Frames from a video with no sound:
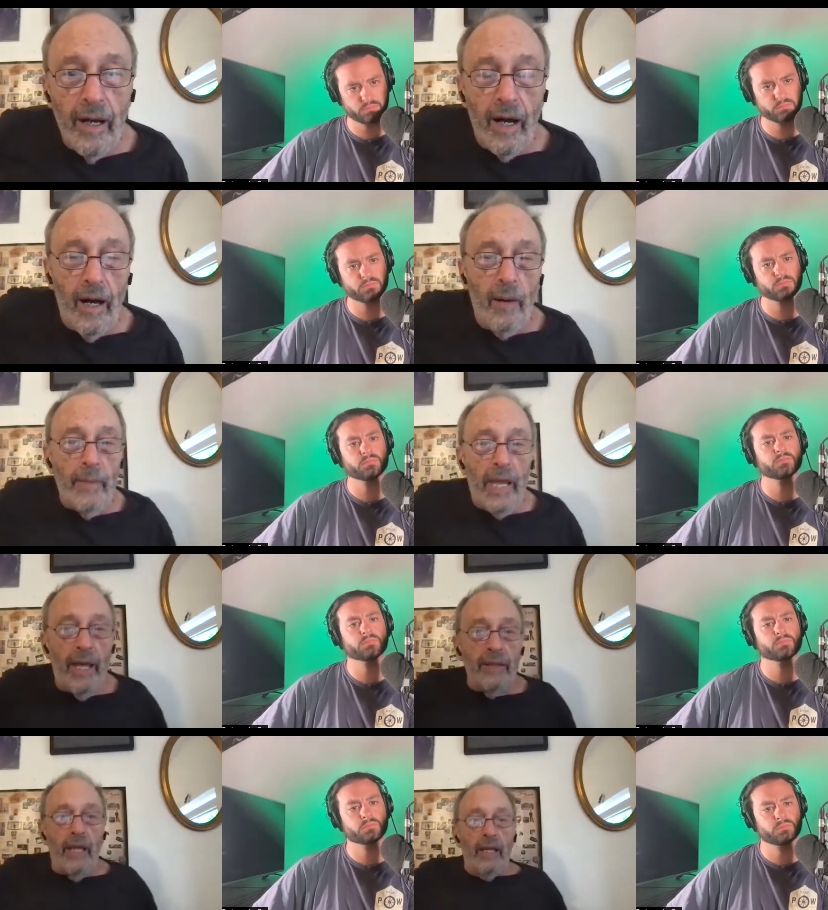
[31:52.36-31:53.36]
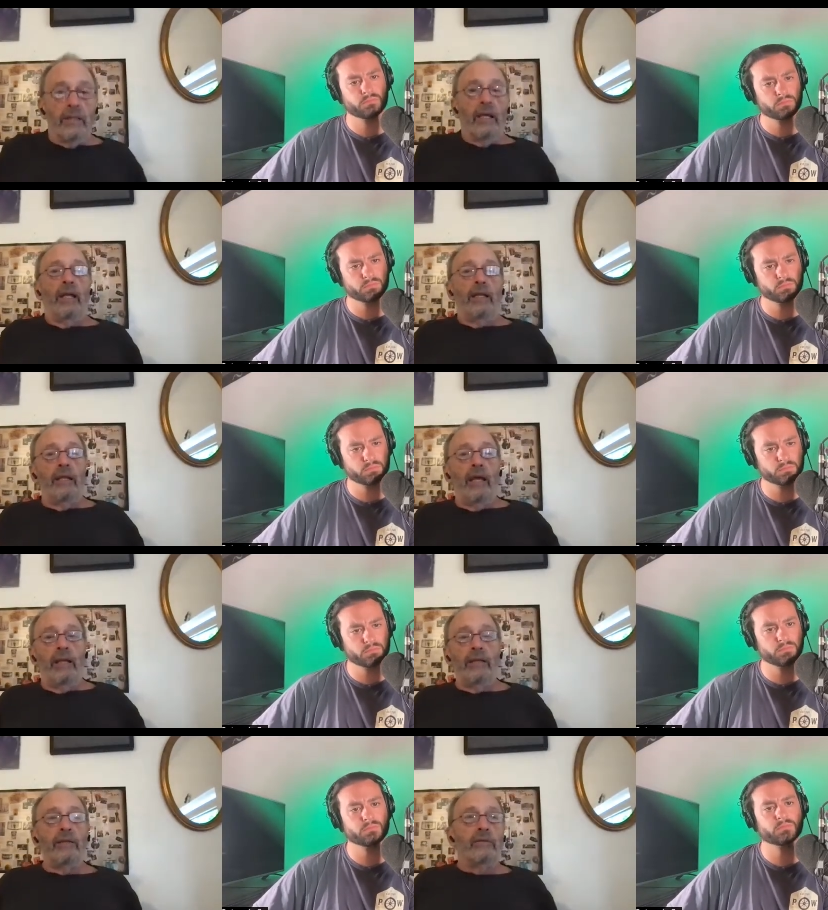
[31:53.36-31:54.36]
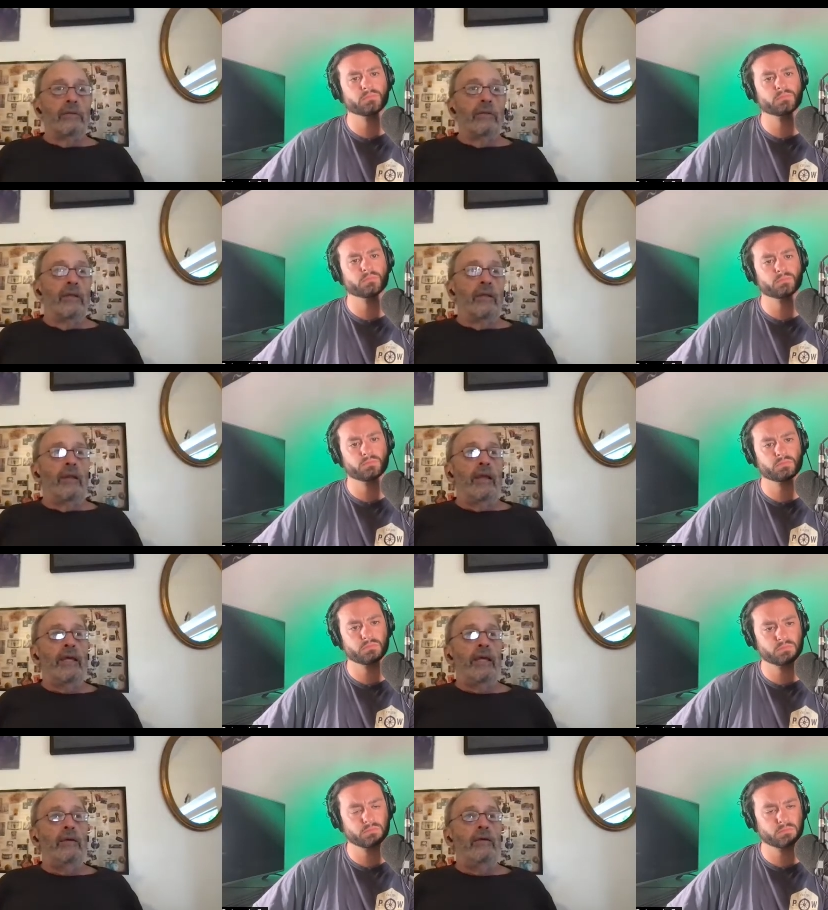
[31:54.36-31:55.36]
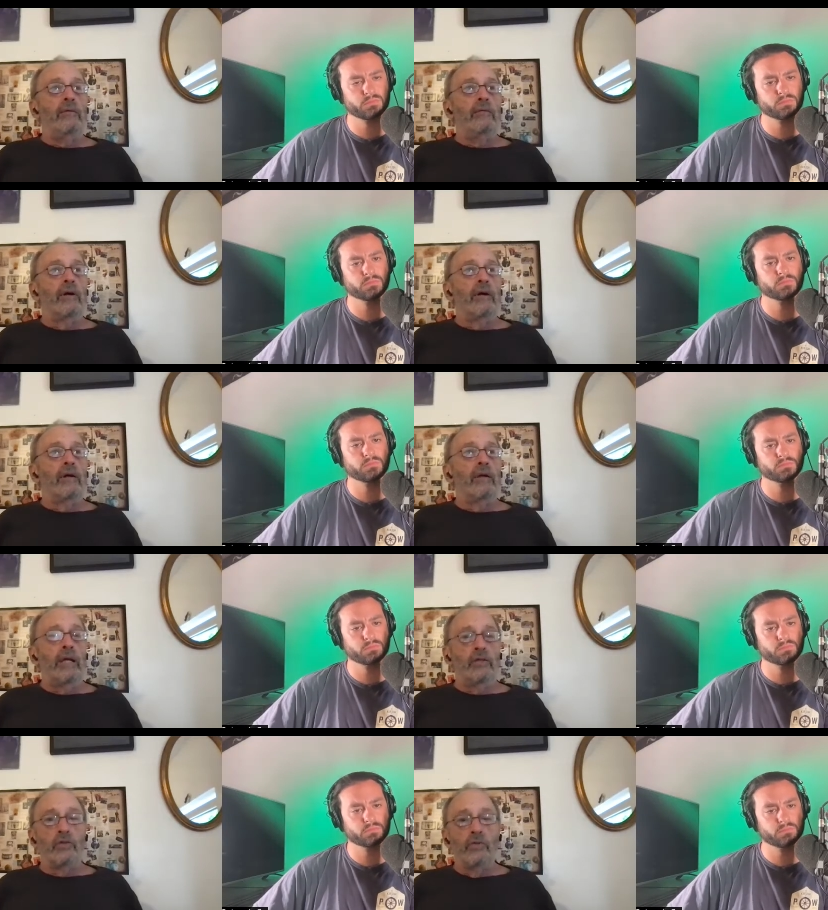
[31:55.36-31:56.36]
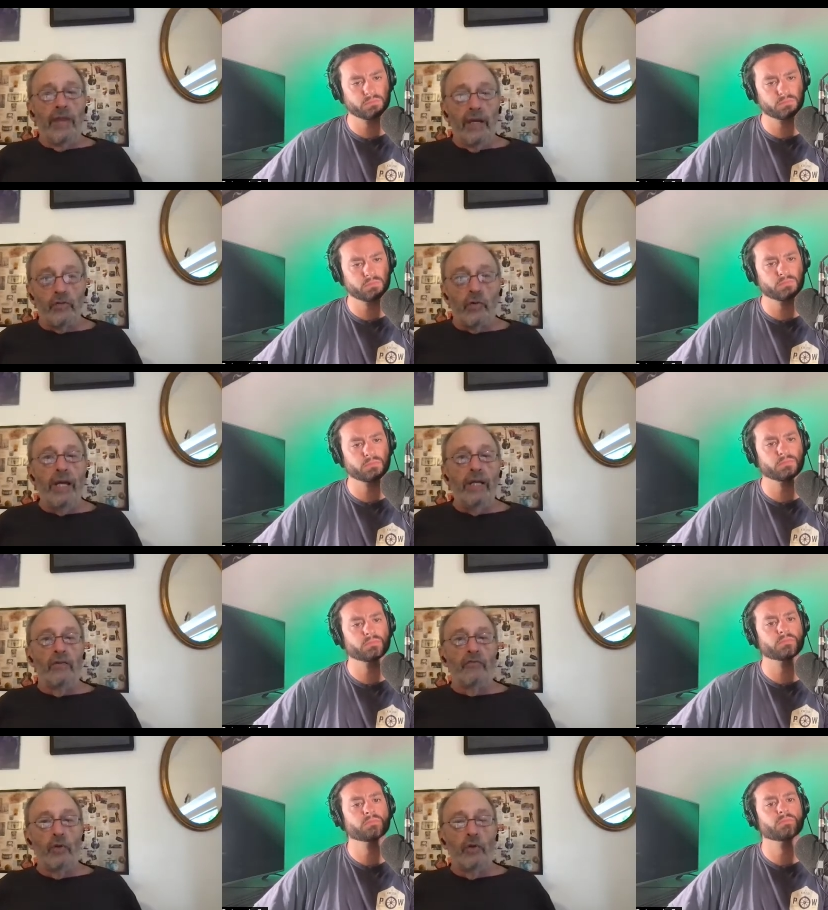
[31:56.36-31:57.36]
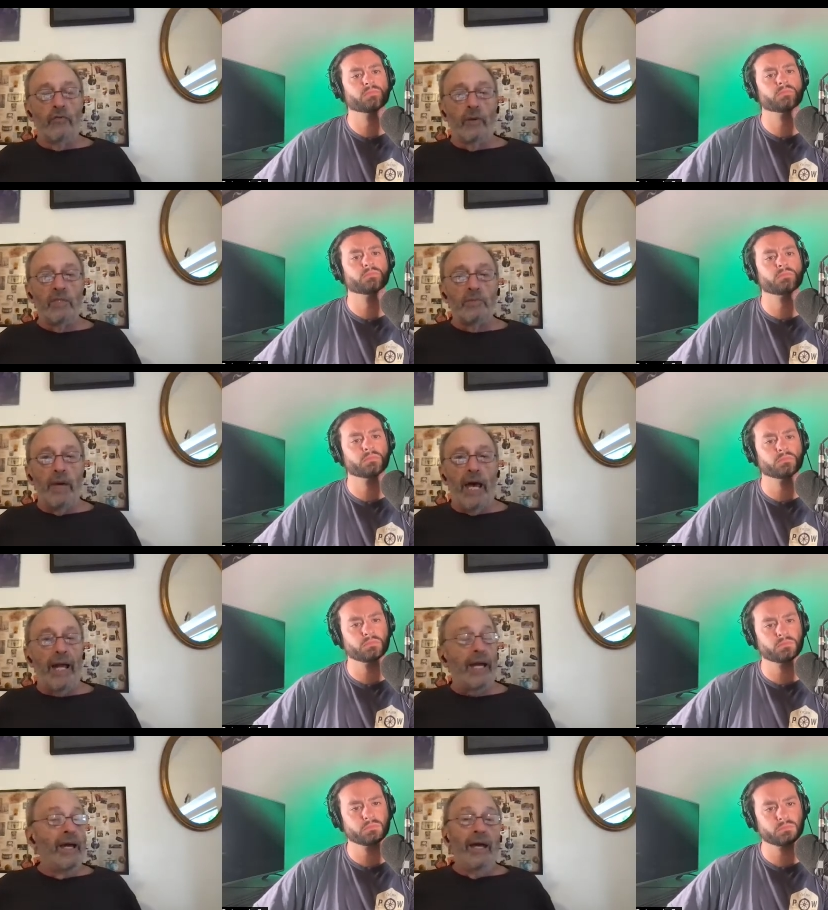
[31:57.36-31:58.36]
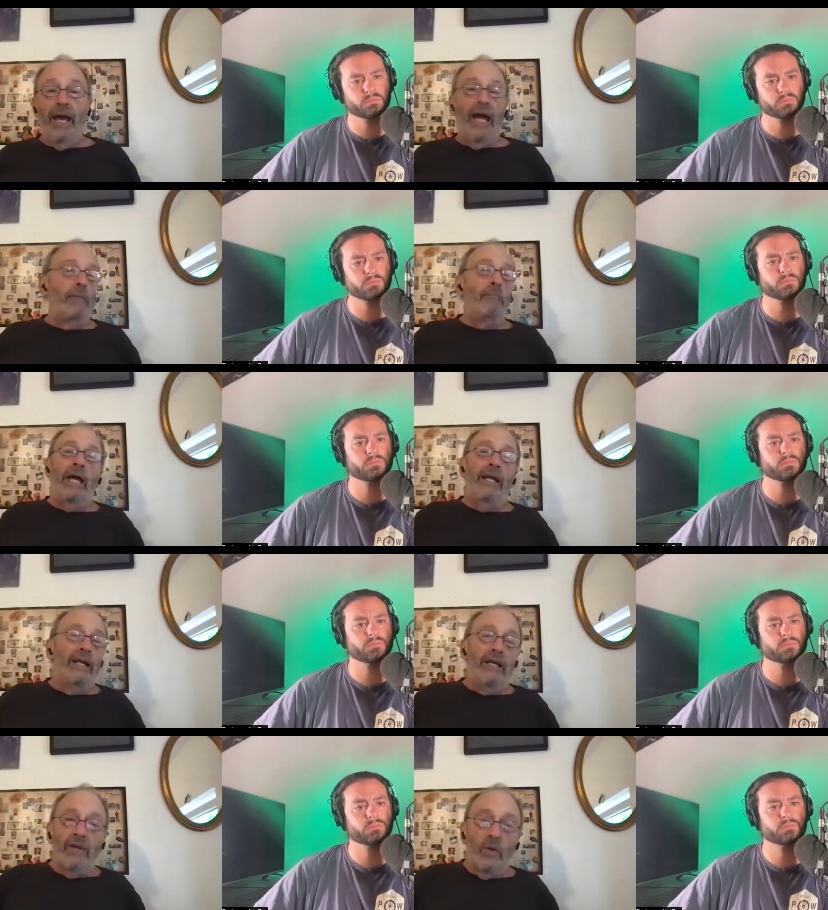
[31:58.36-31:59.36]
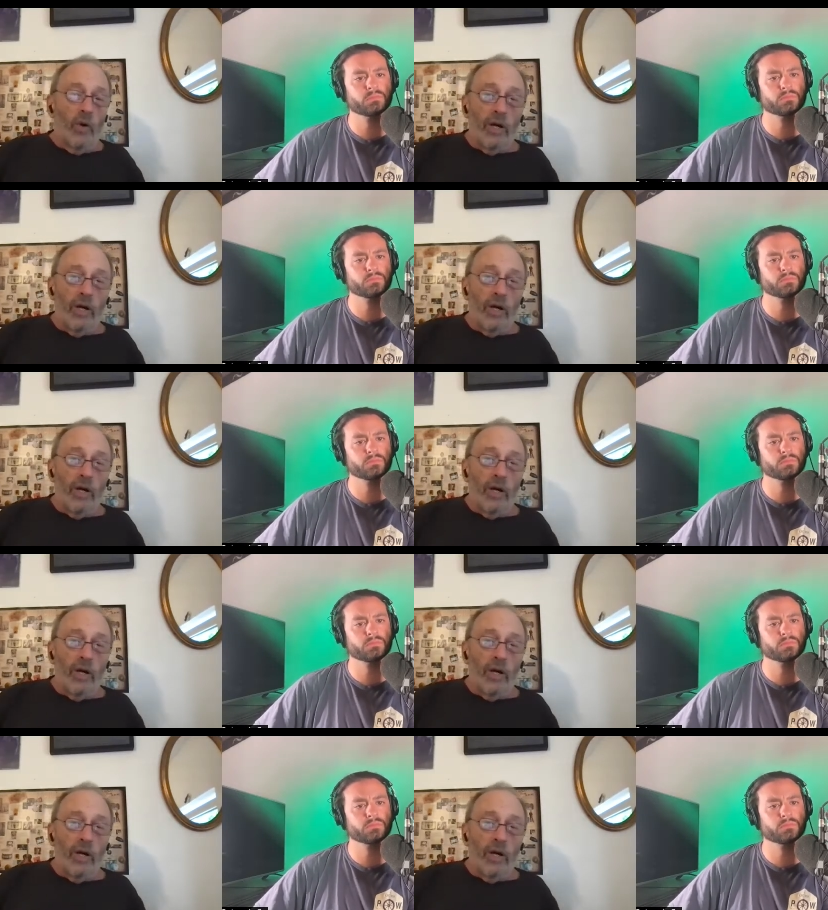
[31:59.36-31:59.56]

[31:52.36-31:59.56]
Speaker 1: um, and and and and he uh, he they drained the fluid from his back, and it made it even